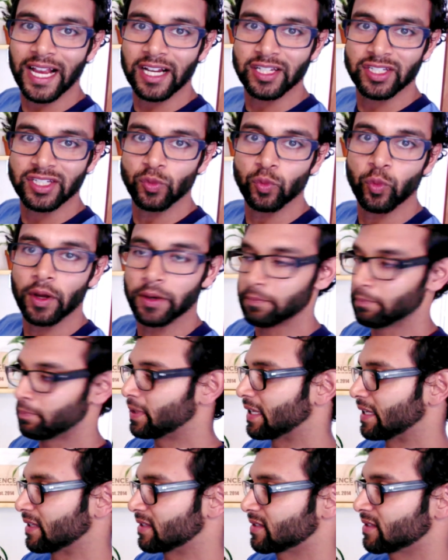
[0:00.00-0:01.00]
is actually one
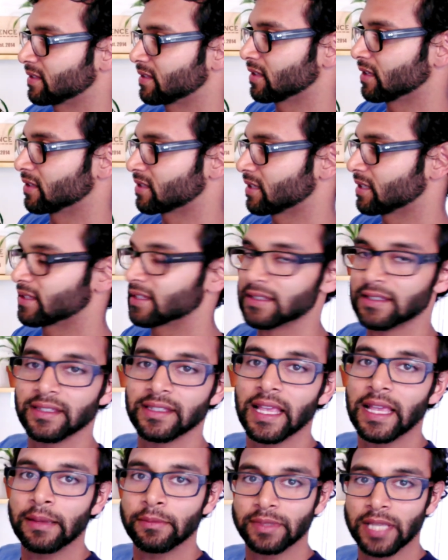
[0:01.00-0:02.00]
piece. It's the
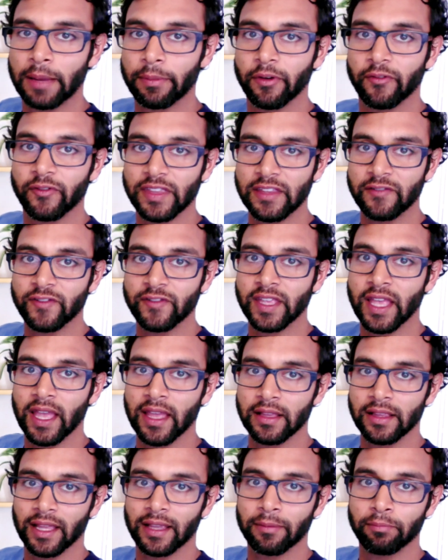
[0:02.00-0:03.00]
same type of
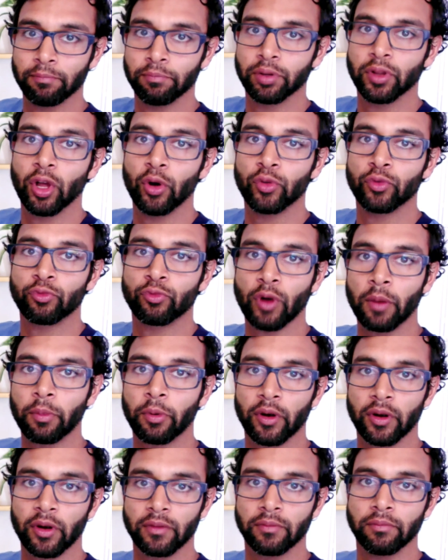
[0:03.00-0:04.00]
EVA, like blown
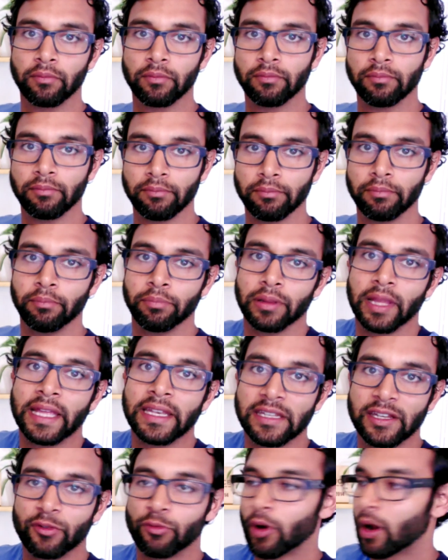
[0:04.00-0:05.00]
rubber,
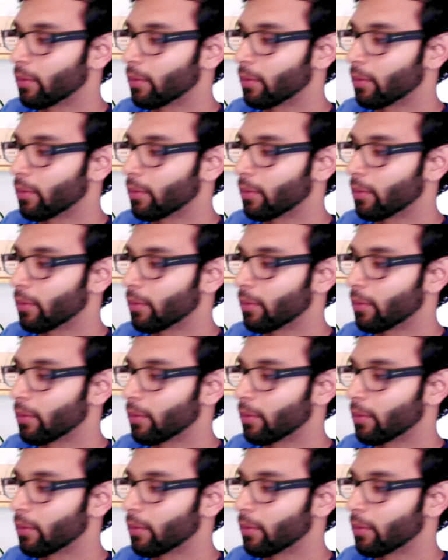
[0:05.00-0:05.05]
blended